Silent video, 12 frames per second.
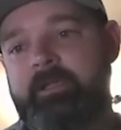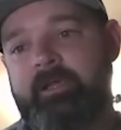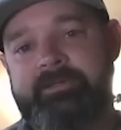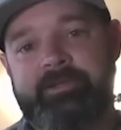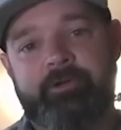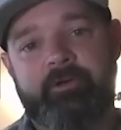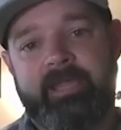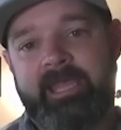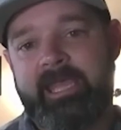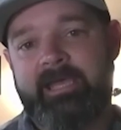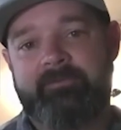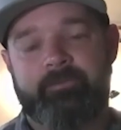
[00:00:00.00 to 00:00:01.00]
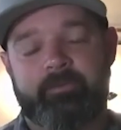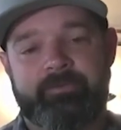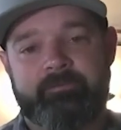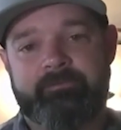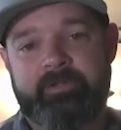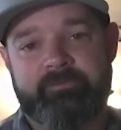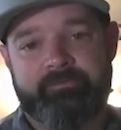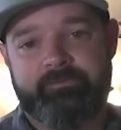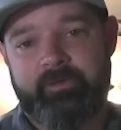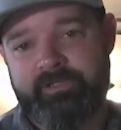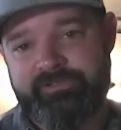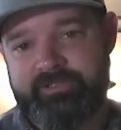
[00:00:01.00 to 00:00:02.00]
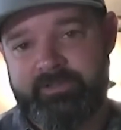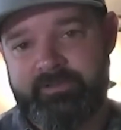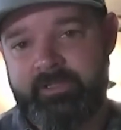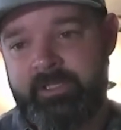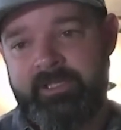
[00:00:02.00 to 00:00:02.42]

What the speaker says: a year and a half worth of construction,